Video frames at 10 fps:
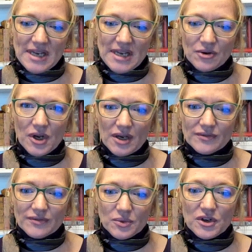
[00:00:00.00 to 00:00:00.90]
out of
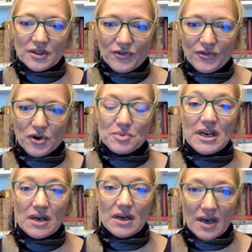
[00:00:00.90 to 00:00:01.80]
the workforce
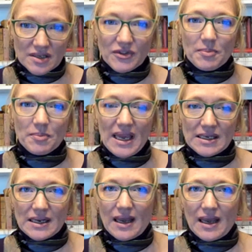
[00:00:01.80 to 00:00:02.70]
because of the
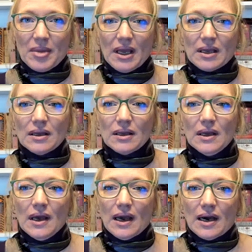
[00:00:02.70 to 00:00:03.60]
pandemic
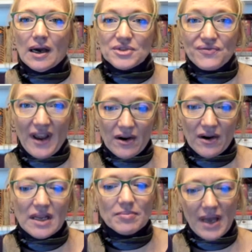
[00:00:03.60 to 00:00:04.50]
was very
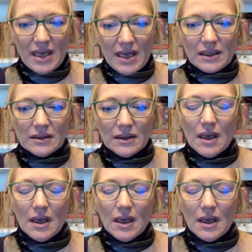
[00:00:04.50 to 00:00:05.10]
compelling.